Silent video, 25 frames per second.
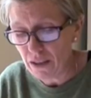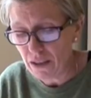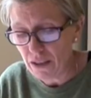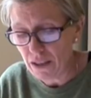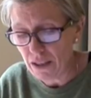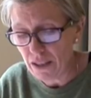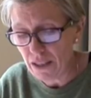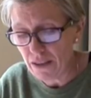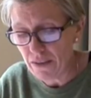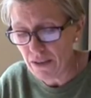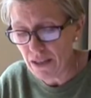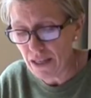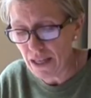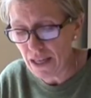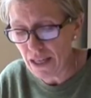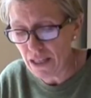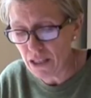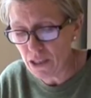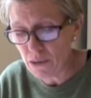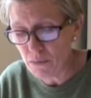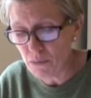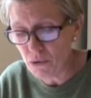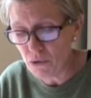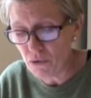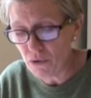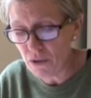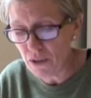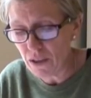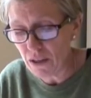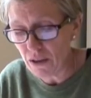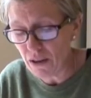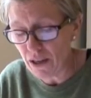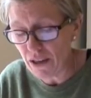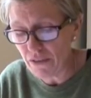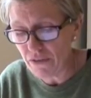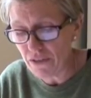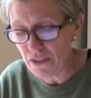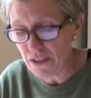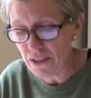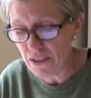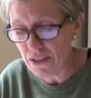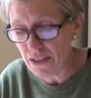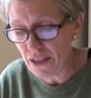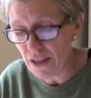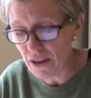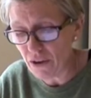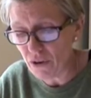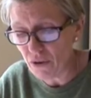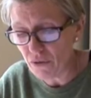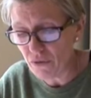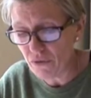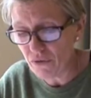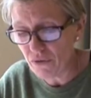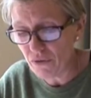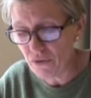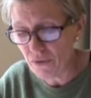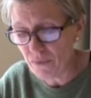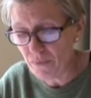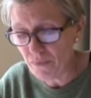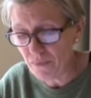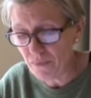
and in the end more than life itself.